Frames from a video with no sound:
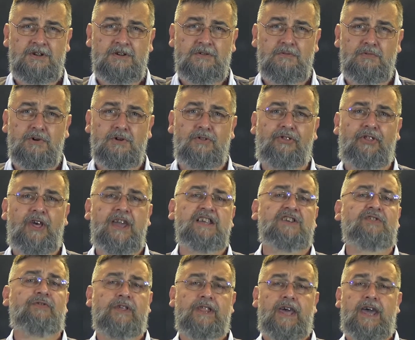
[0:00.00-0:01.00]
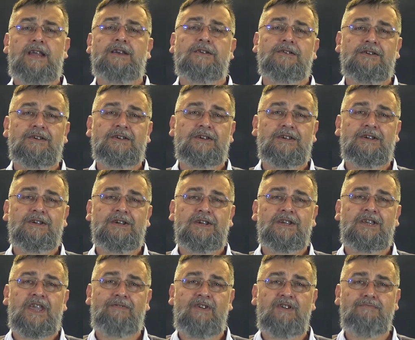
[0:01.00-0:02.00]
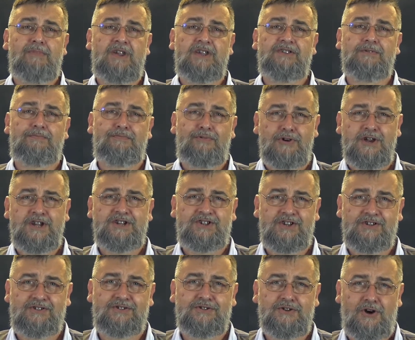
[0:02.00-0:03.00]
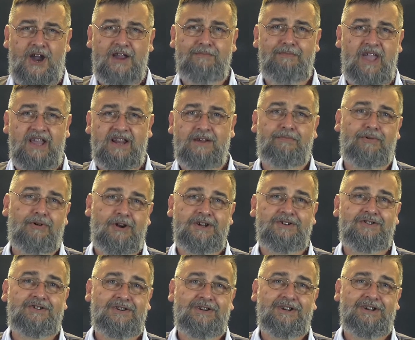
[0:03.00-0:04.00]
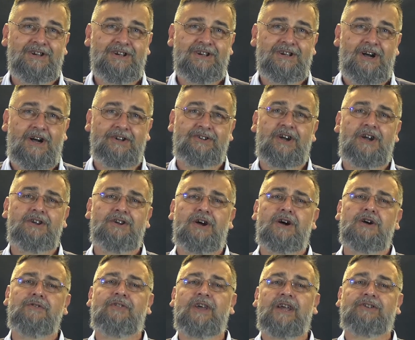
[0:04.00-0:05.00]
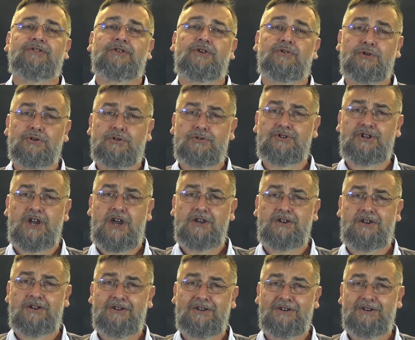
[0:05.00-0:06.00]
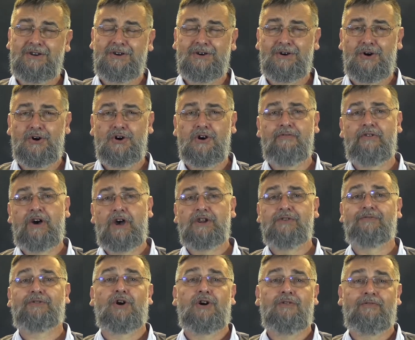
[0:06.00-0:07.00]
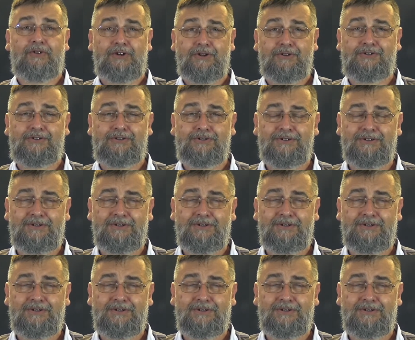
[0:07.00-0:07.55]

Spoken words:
Well, thanks for that, giving me the preacher's nightmare to preach. I don't know if that's a cruel joke or a vote of confidence.